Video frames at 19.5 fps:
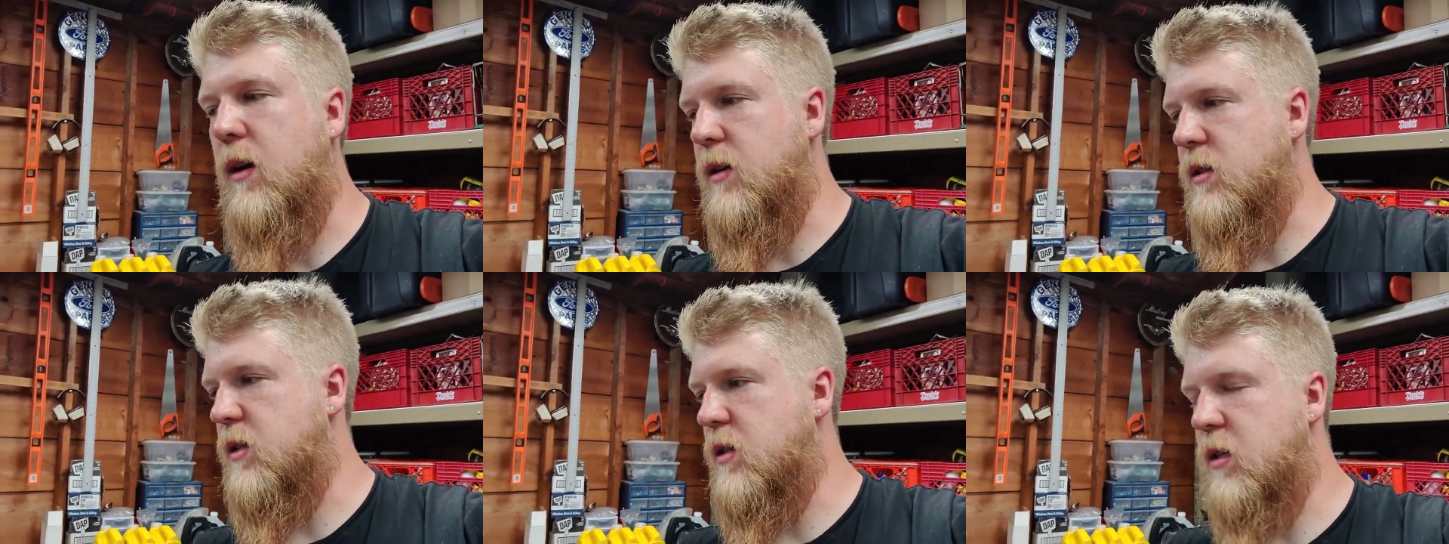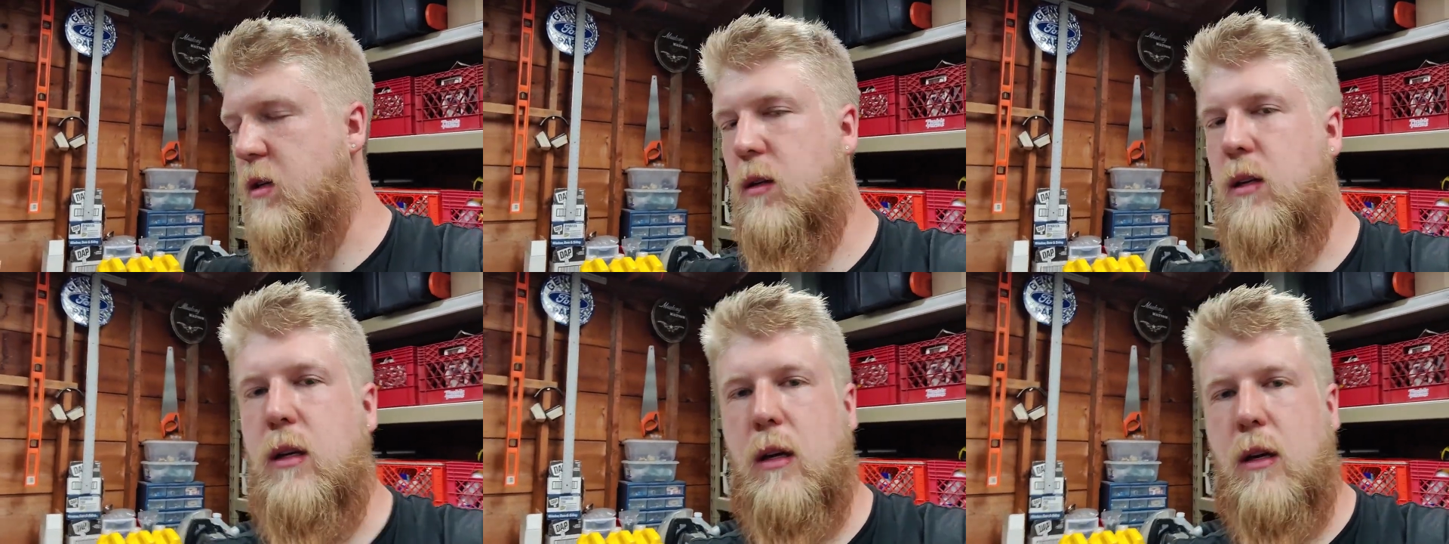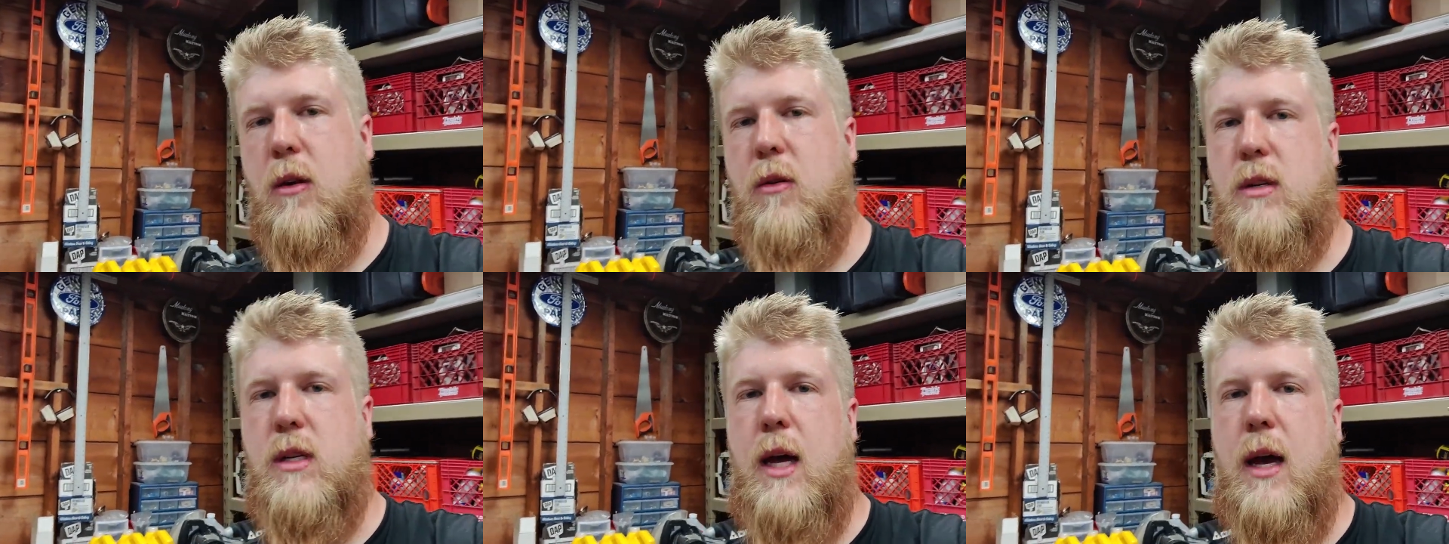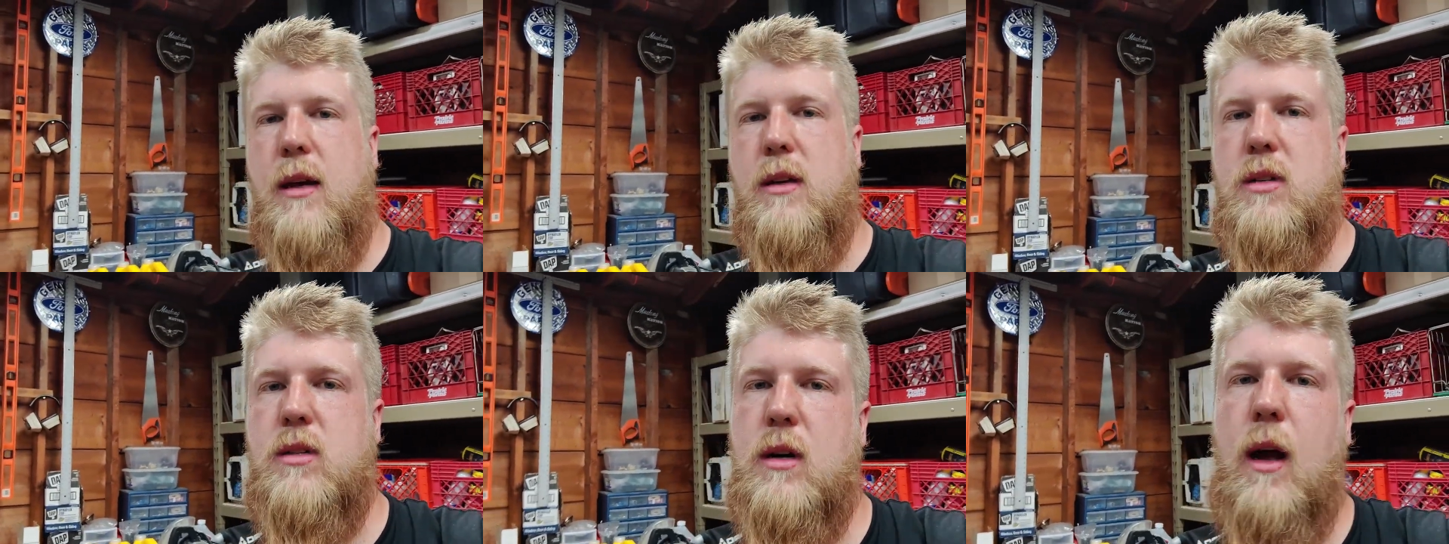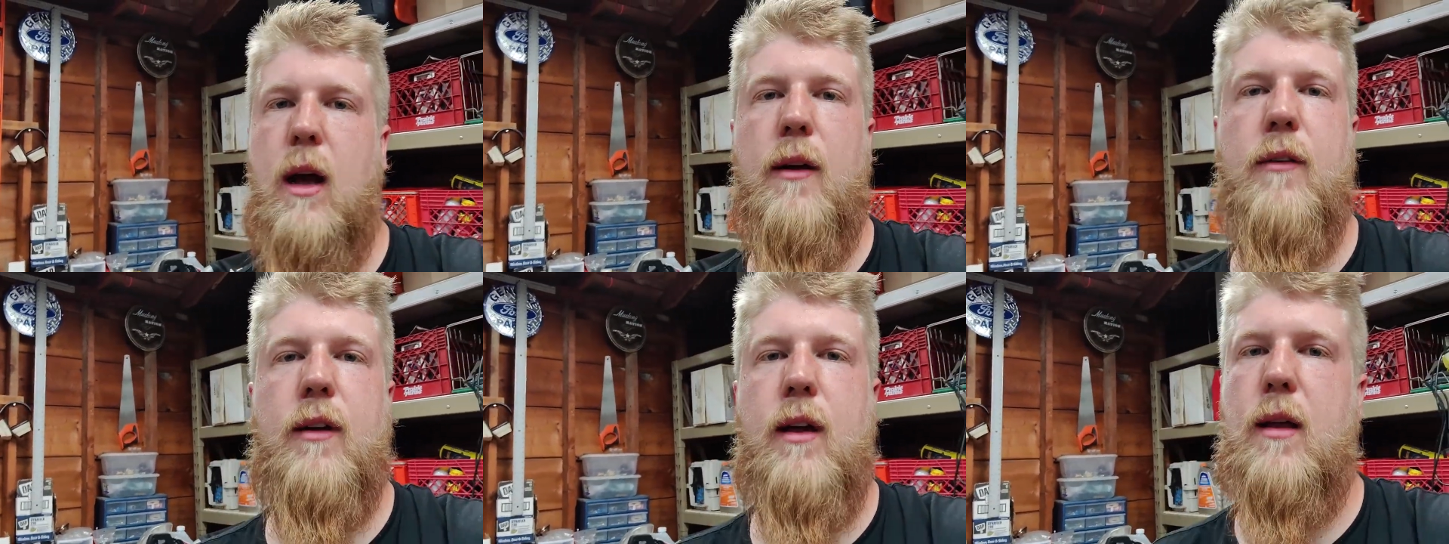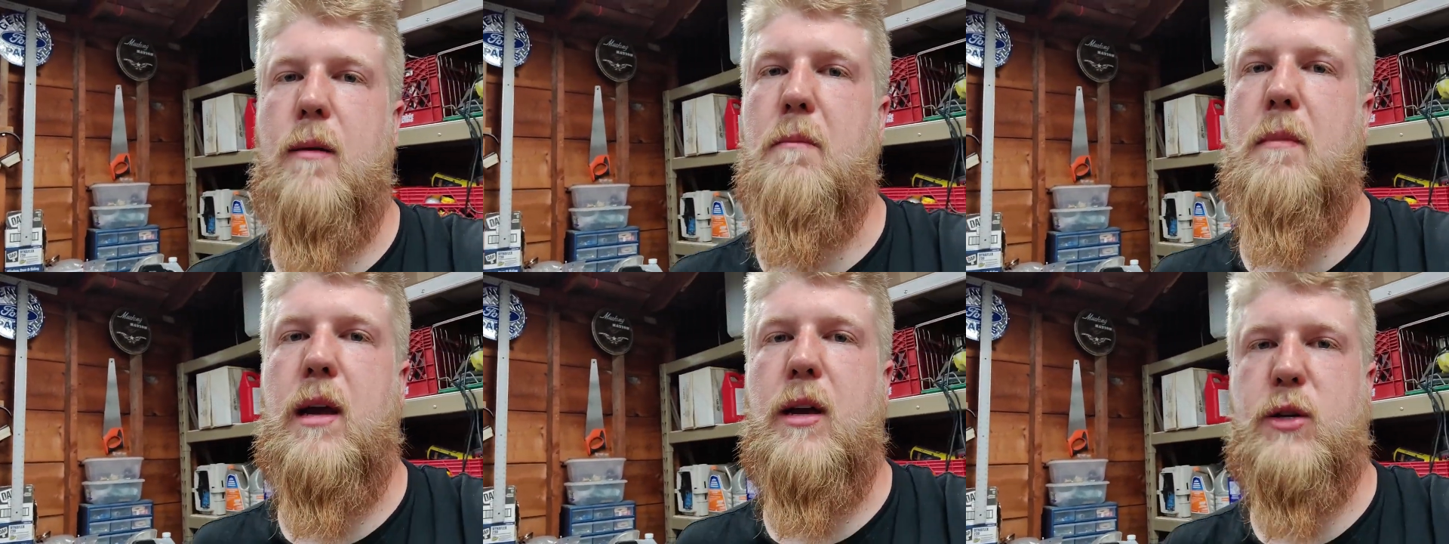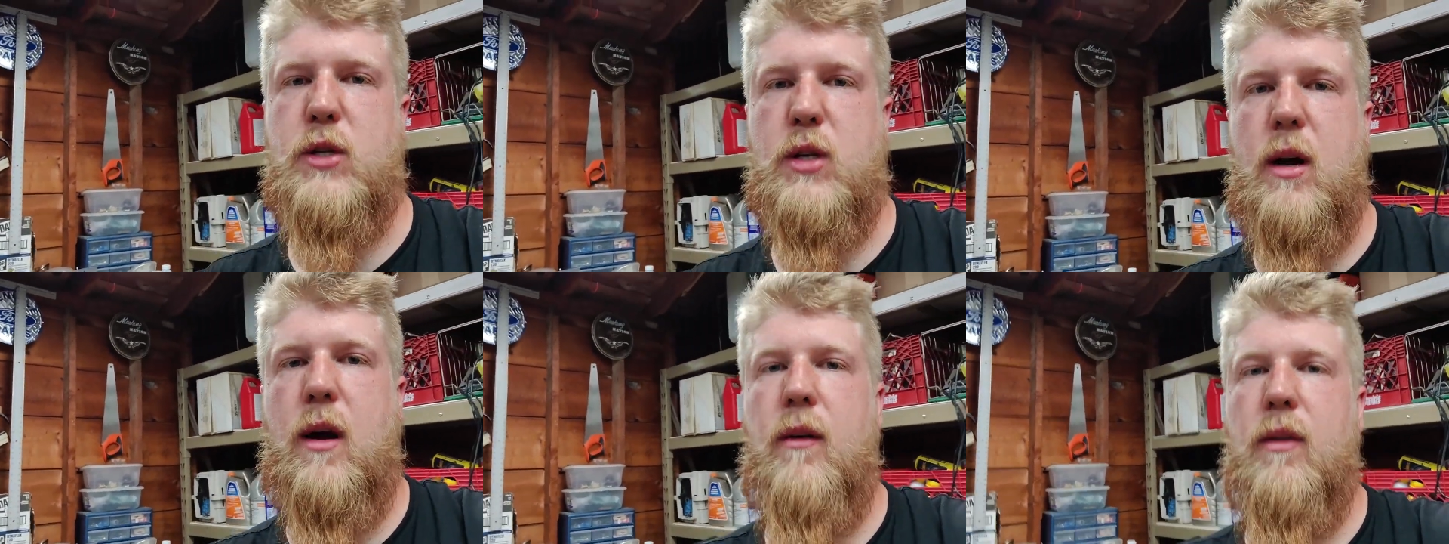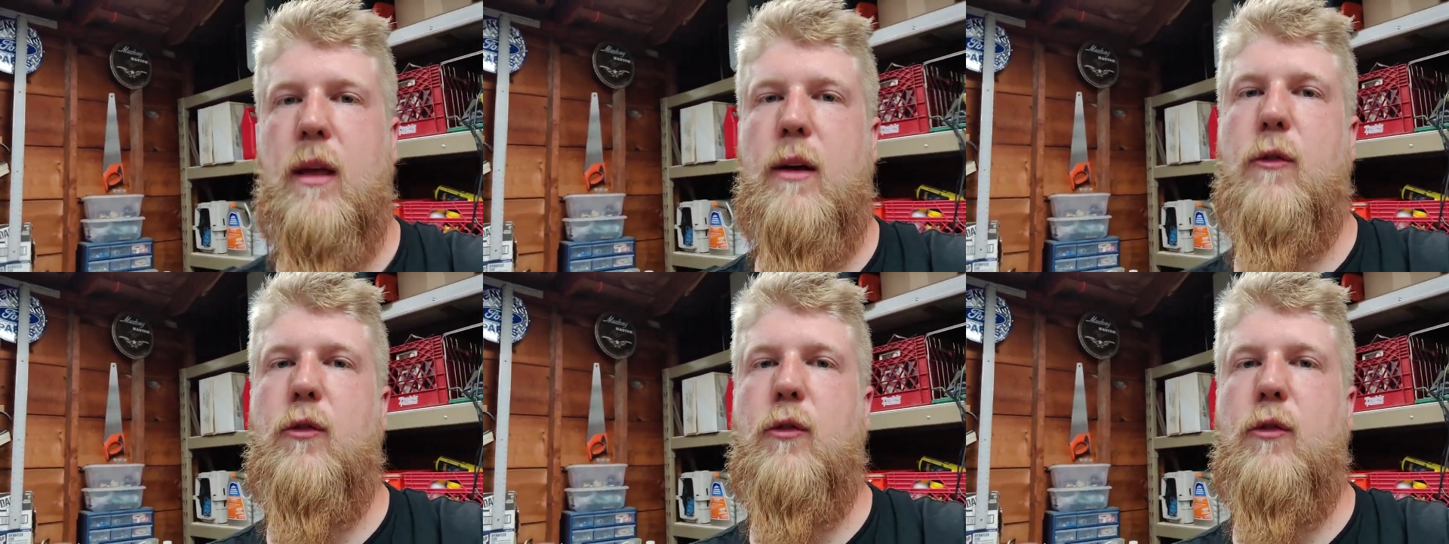I still need to go test drive it and make sure everything